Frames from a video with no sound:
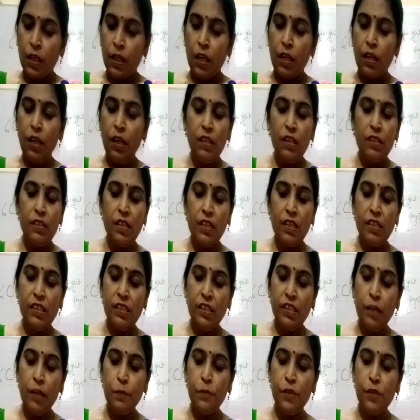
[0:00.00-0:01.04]
List the
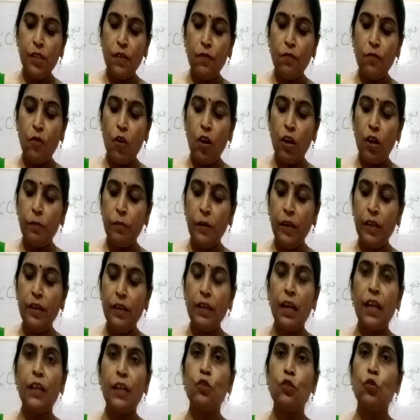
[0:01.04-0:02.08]
steps involved in
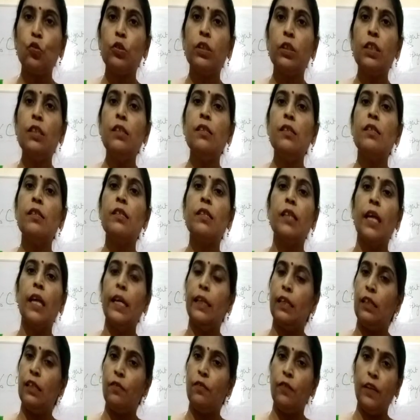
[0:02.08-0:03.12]
nitrogen
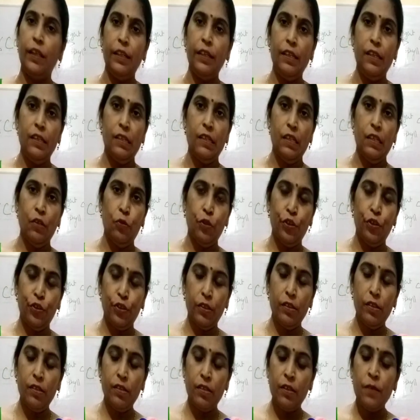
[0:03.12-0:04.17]
cycle. Very easy
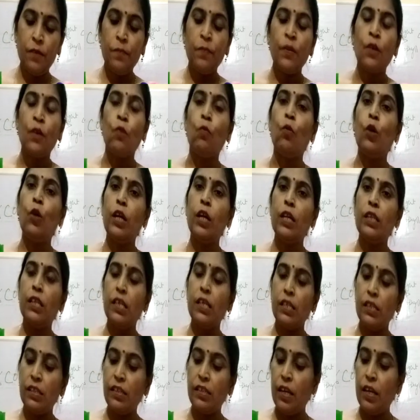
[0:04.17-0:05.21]
questions. What are the
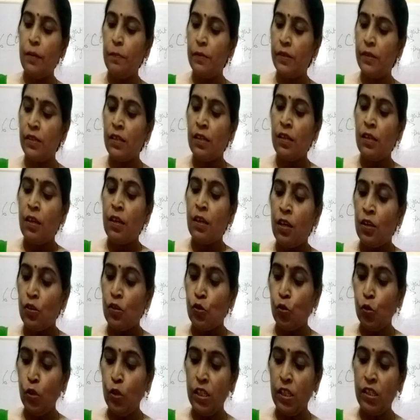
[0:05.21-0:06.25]
steps?
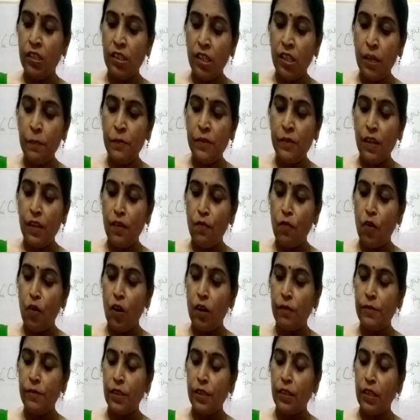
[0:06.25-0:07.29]
So the steps
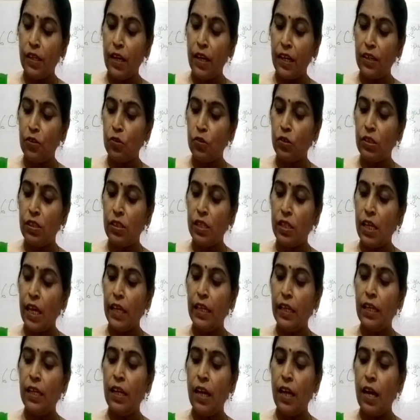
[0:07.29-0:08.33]
involved in the nitrogen
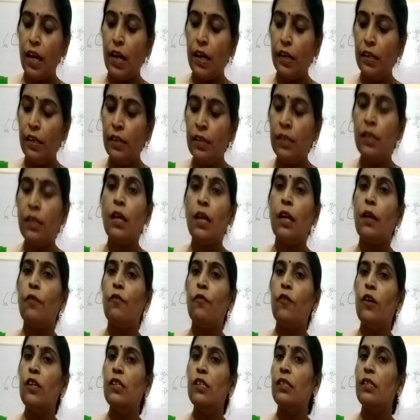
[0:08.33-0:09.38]
cycle are:
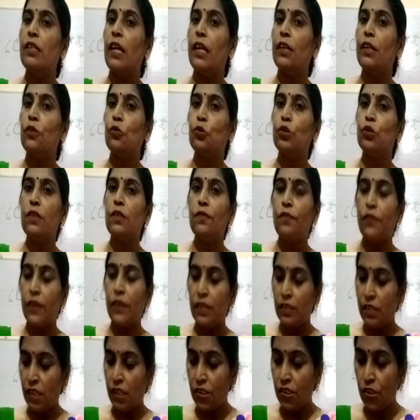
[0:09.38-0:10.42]
first, nitrogen
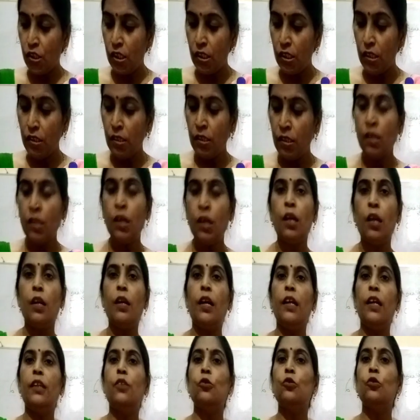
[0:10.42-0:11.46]
fixation,
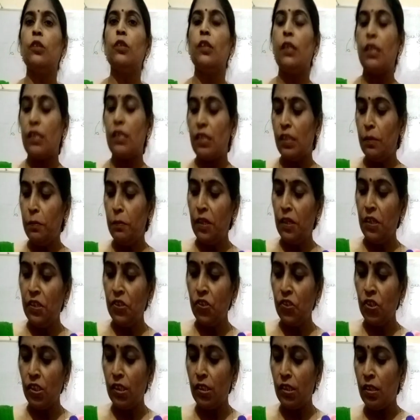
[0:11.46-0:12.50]
nitrogen
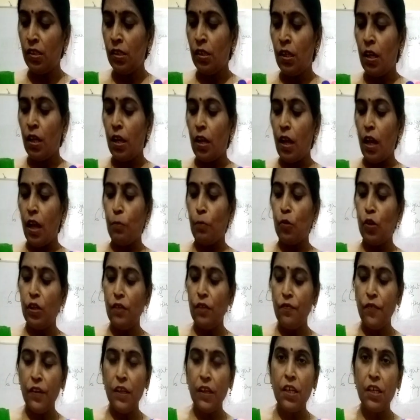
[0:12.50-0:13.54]
assimilation,
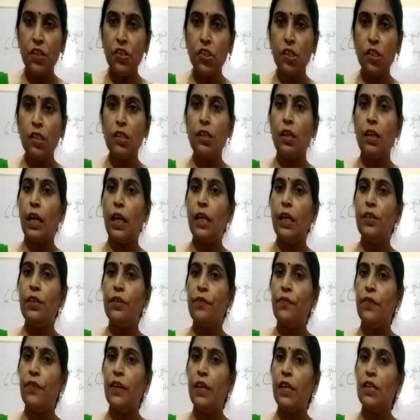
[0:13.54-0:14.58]
ammonification,
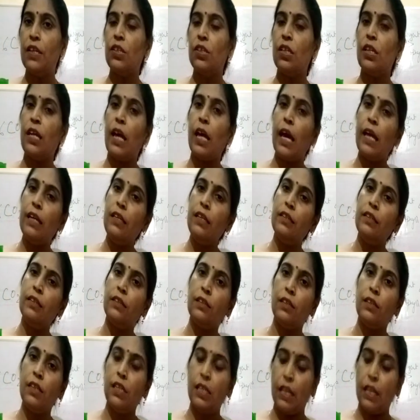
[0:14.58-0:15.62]
nitrification and
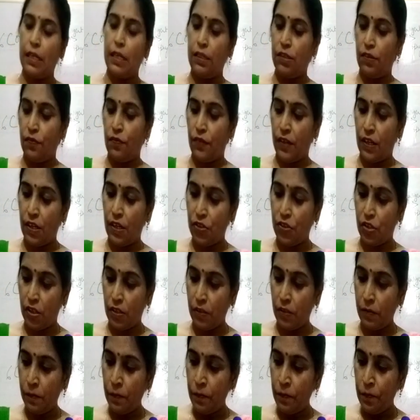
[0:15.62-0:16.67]
denitrification.